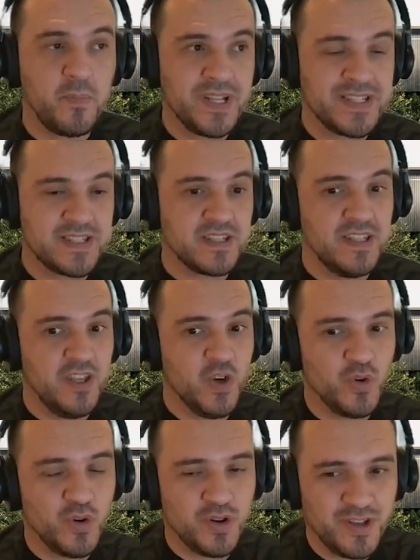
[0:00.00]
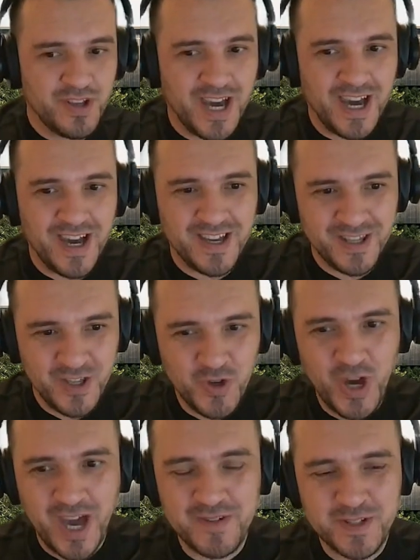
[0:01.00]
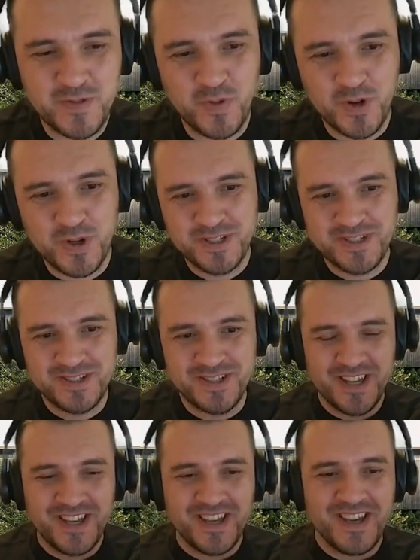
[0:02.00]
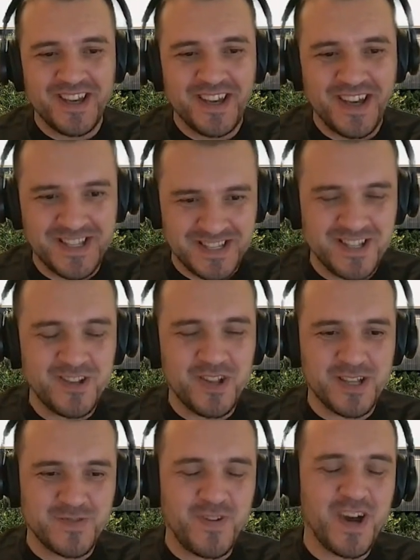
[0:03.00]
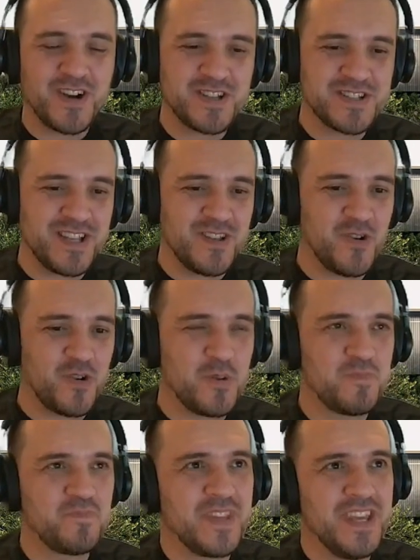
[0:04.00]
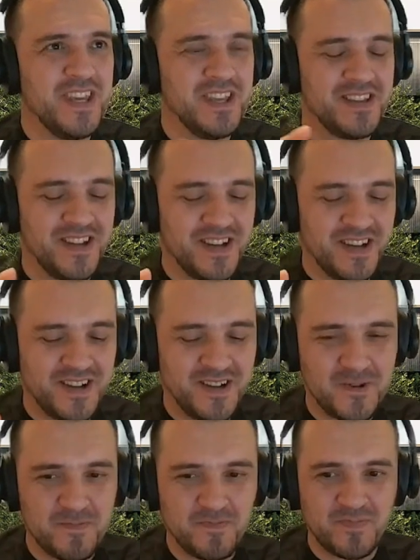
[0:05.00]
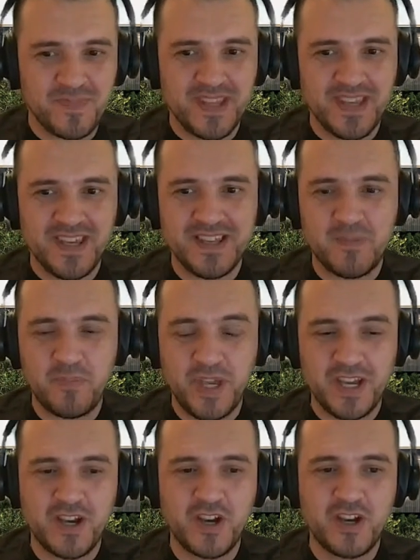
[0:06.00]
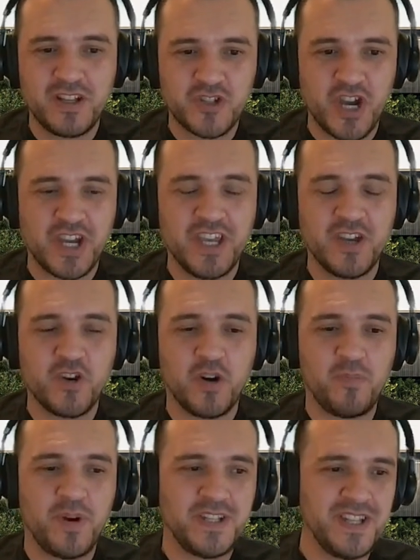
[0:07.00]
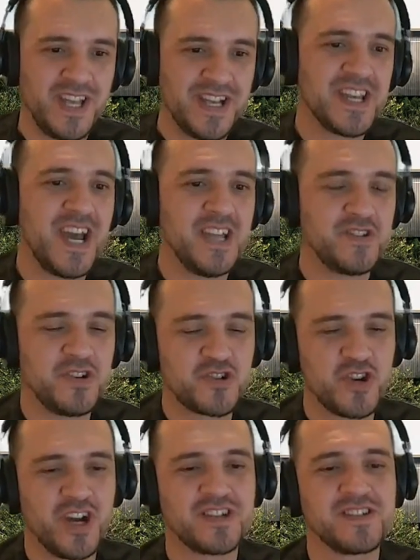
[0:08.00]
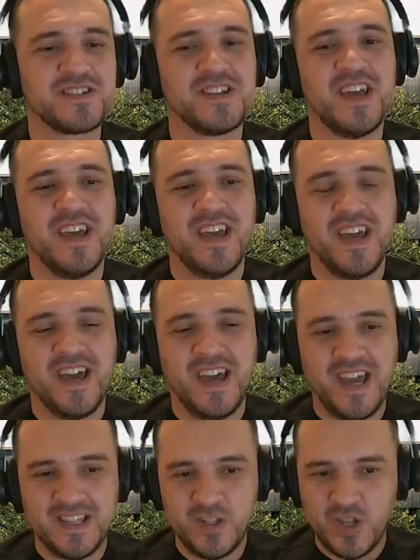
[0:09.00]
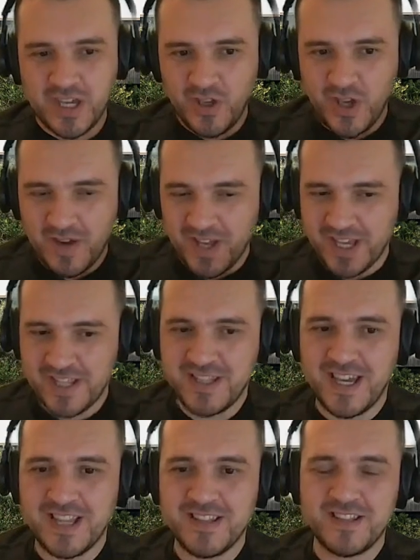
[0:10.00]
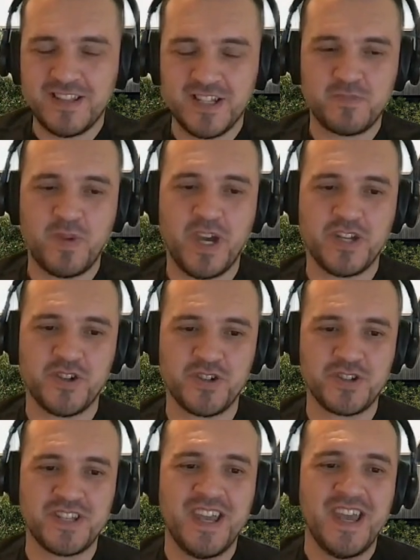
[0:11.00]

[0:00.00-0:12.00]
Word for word: but you you haven't worked as an, as far as i know in uh, in a big trucking company that has 100 trucks and you, you have like 10 dispatchers